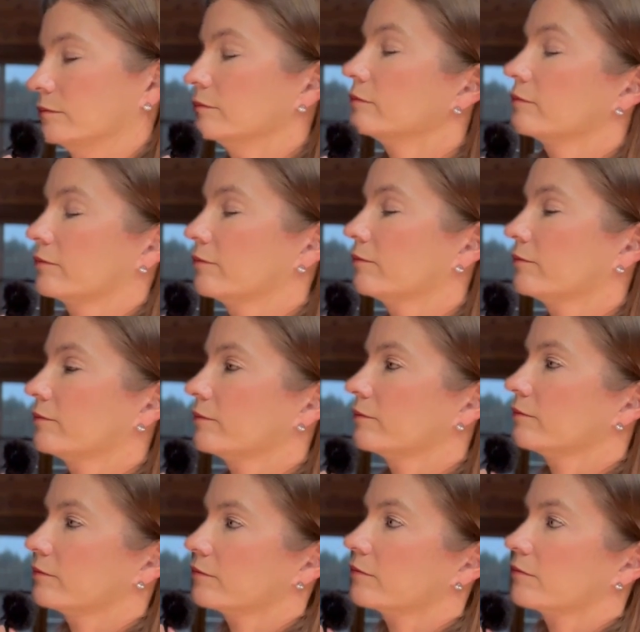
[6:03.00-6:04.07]

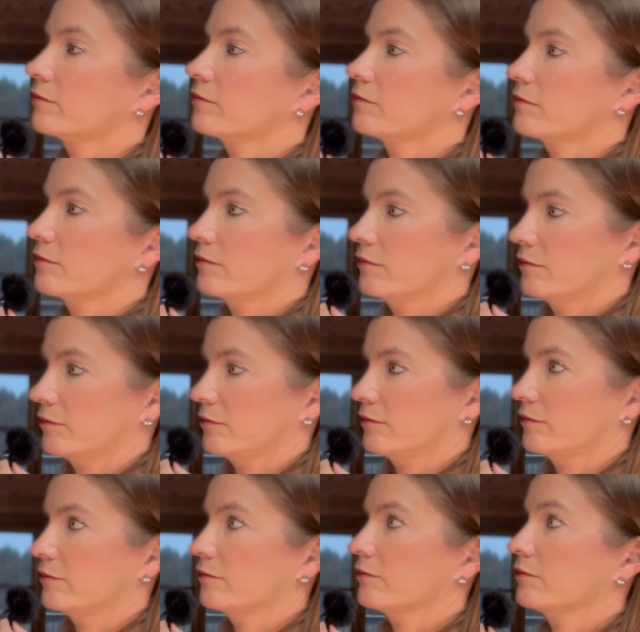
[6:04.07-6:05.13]

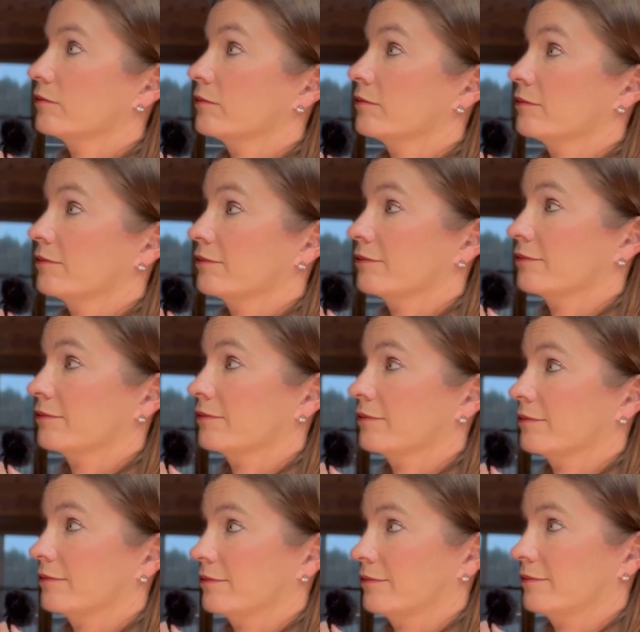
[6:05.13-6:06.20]

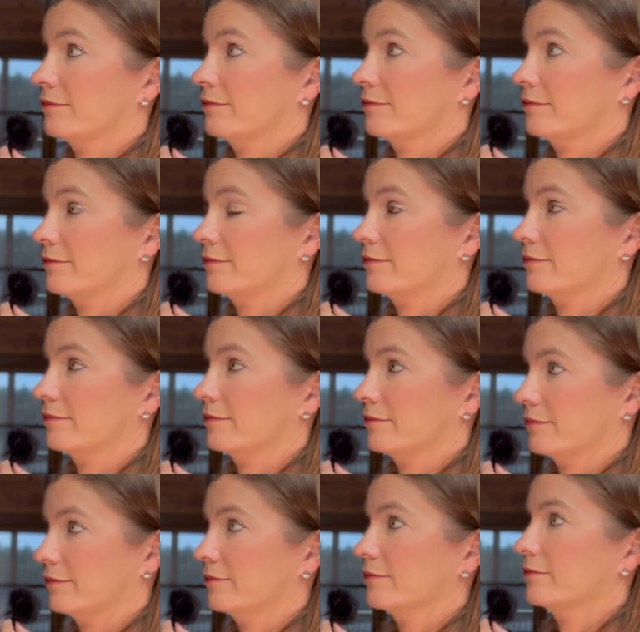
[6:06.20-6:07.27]

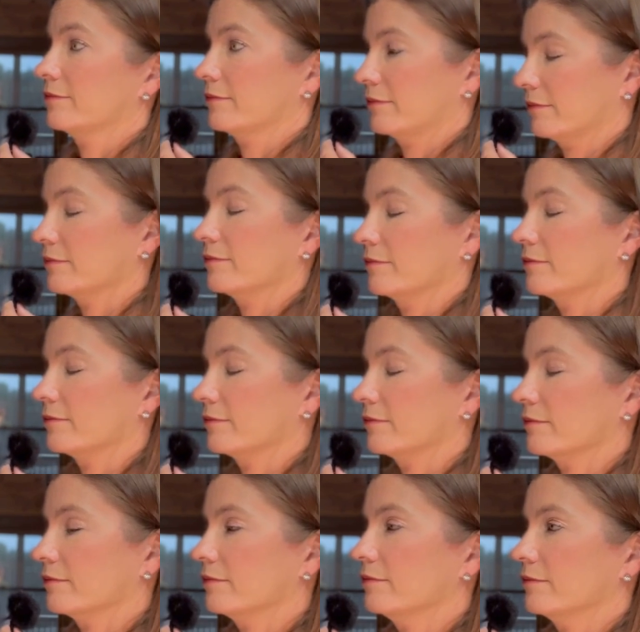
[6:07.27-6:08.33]

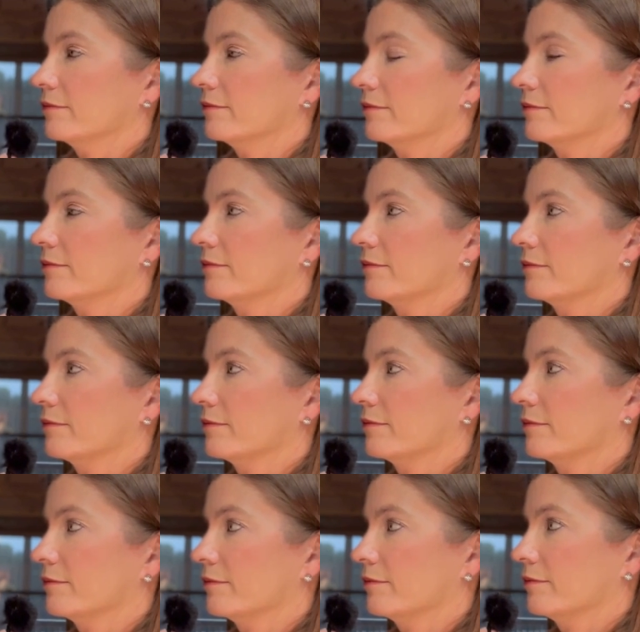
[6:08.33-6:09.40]

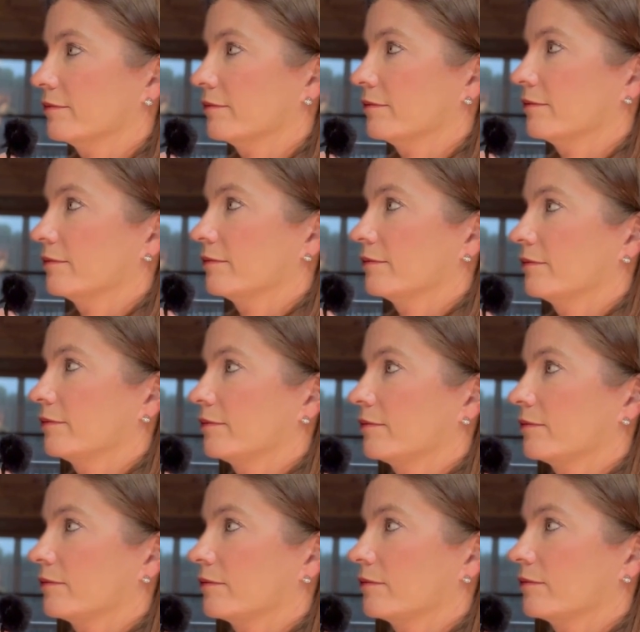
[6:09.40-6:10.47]

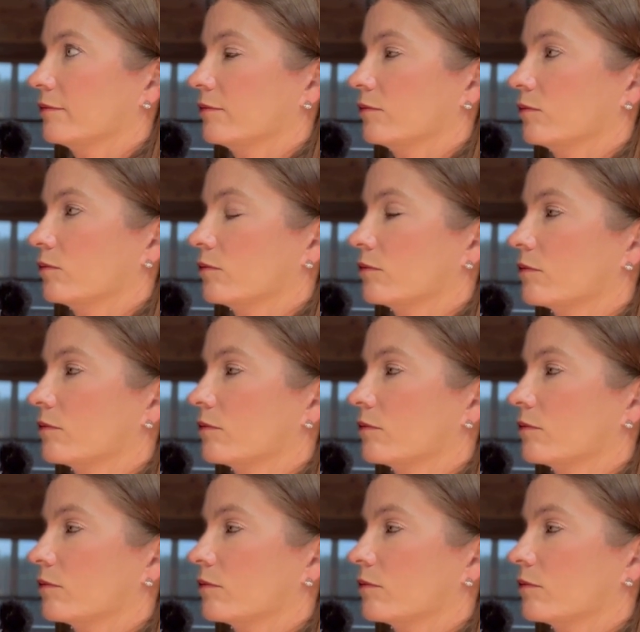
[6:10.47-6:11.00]
No words are spoken by the person on screen.